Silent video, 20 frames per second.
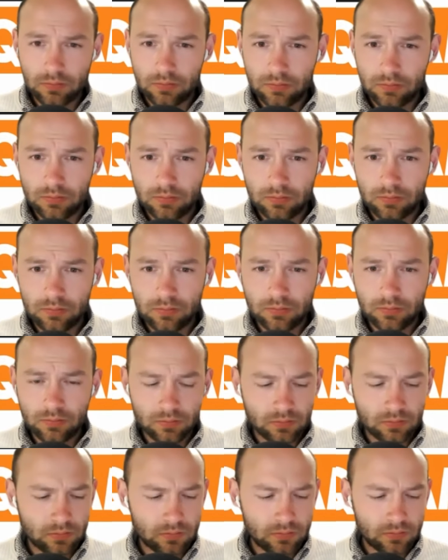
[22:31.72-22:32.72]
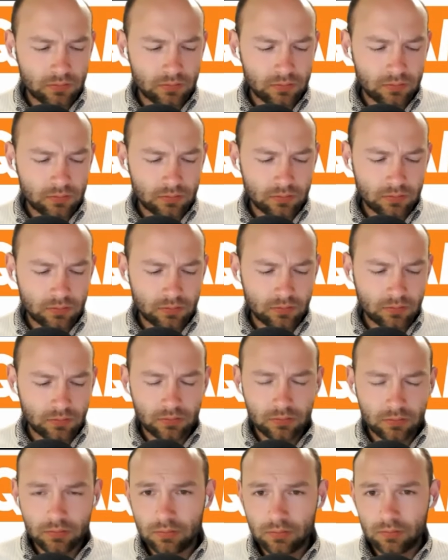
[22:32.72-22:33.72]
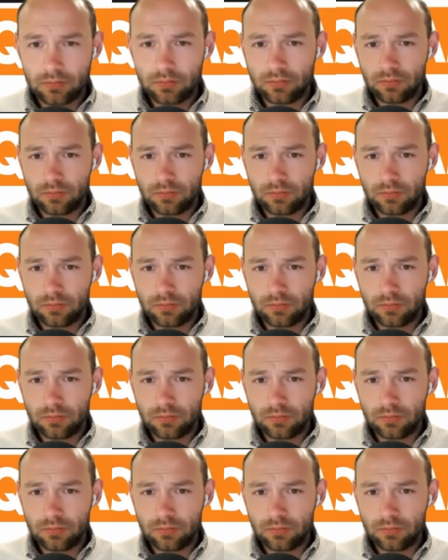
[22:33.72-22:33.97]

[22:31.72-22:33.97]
(silent)